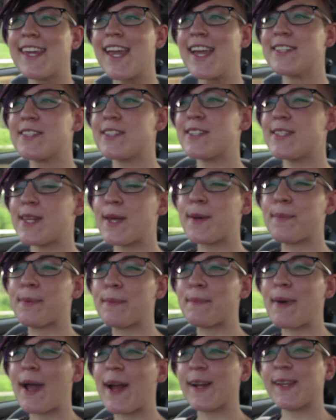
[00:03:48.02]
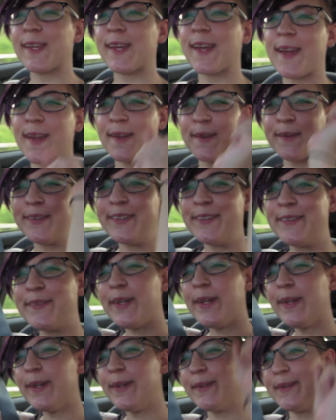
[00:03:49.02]
the Asian supermarket.
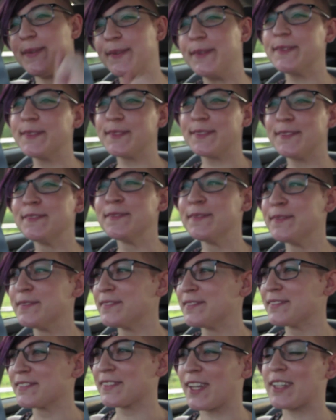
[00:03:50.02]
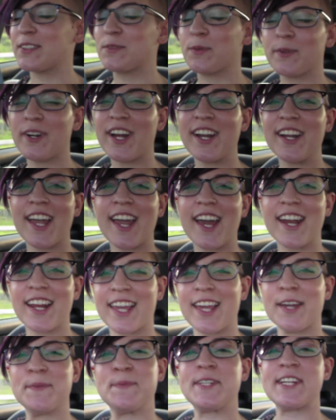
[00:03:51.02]
Woo! Because we're running out
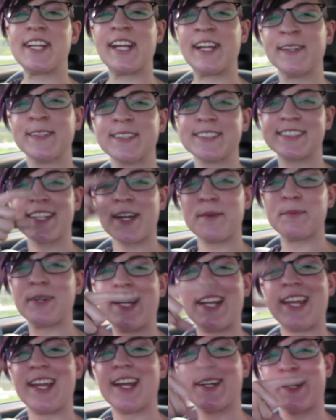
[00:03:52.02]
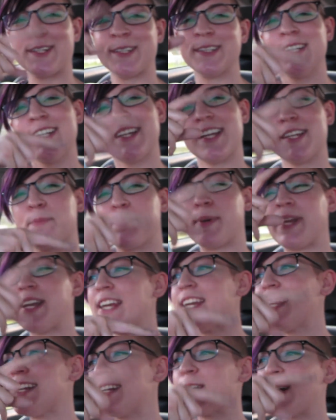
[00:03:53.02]
of kimchi. Someone here has
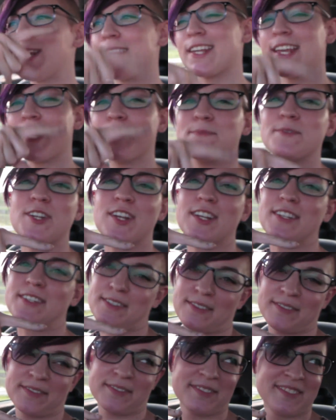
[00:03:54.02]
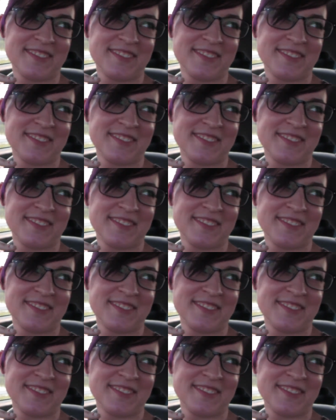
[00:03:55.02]
been eating all the kimchis.